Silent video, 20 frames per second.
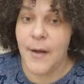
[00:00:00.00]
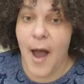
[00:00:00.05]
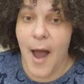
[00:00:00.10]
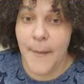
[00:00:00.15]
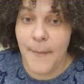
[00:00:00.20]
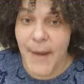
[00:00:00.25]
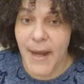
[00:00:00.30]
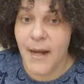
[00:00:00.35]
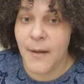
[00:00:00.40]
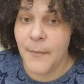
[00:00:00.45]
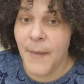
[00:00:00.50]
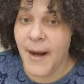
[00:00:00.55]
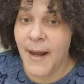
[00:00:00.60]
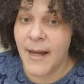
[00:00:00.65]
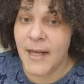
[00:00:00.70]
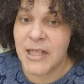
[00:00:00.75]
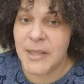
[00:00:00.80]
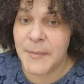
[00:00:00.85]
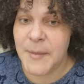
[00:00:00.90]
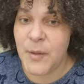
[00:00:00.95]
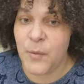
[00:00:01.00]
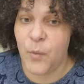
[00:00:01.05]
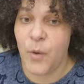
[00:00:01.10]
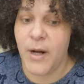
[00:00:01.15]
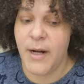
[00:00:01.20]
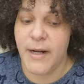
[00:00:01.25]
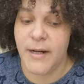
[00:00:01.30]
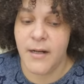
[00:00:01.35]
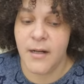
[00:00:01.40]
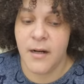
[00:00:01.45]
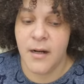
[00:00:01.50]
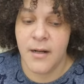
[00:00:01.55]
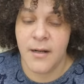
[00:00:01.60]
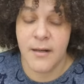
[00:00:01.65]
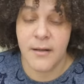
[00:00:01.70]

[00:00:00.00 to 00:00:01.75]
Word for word: I made my husband one in